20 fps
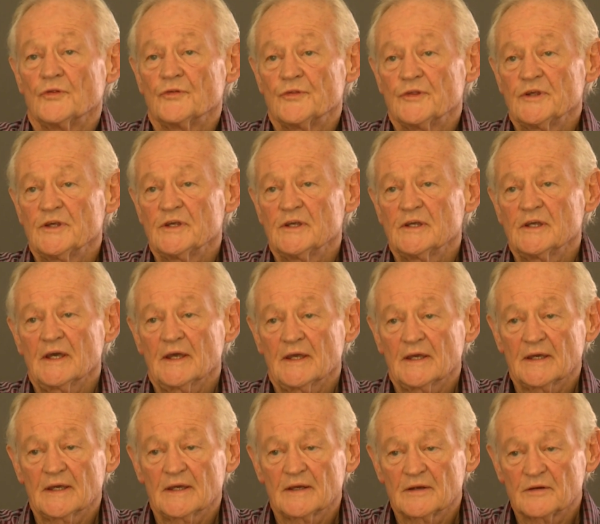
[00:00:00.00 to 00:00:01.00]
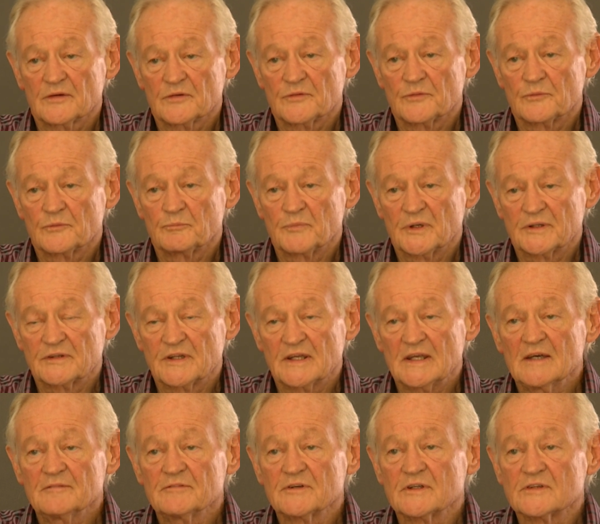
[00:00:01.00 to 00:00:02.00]
But the
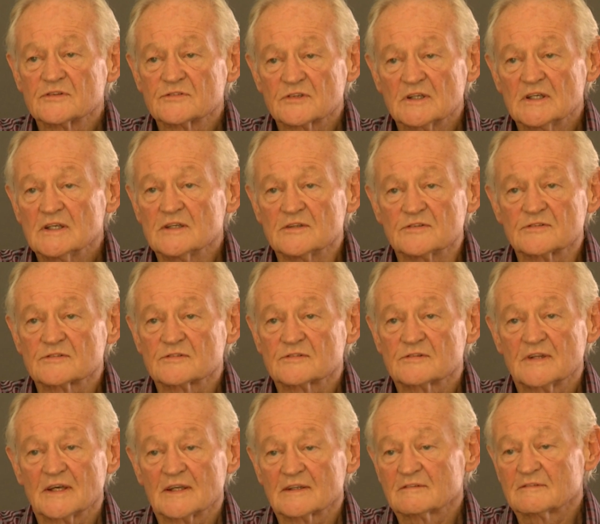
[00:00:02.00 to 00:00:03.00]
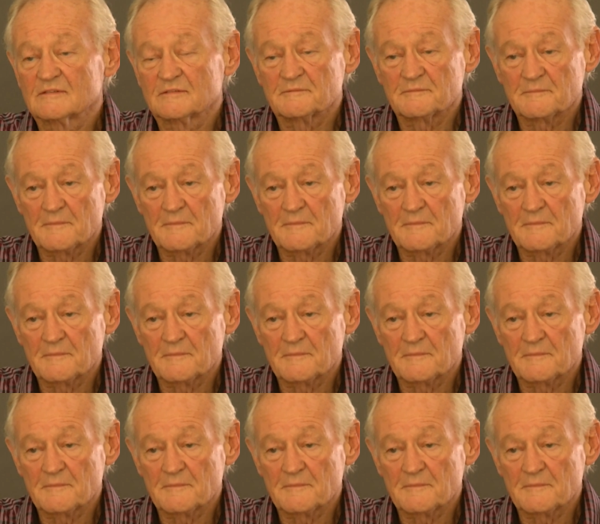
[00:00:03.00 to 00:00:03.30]
evidence is that,